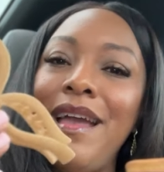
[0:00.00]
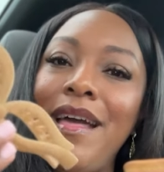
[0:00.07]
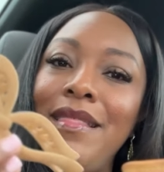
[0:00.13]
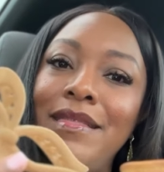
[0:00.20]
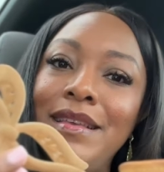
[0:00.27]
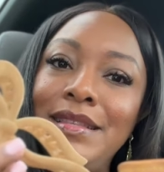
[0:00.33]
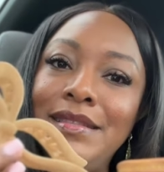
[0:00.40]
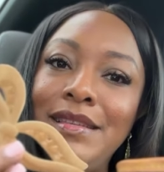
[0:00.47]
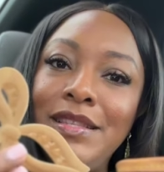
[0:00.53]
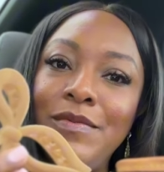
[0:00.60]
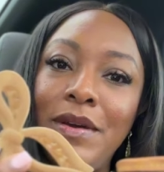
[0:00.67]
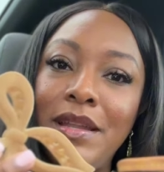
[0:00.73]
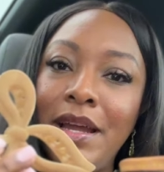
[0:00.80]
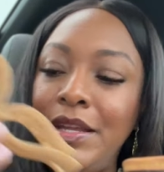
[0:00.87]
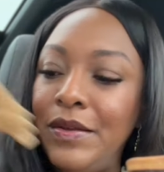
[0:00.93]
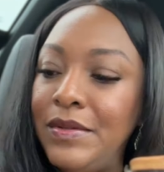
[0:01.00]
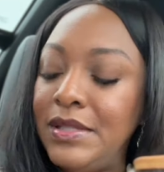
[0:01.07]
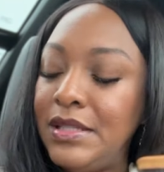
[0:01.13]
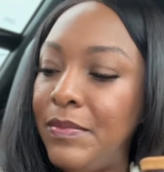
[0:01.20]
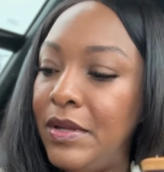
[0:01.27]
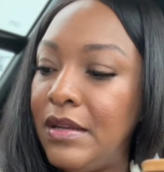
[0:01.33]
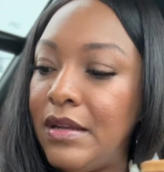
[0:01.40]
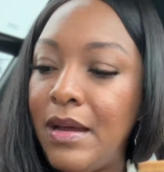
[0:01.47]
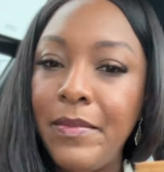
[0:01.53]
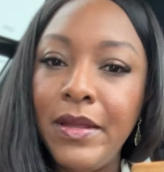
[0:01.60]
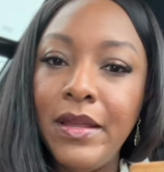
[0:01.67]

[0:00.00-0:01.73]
and this is what I use to put it up.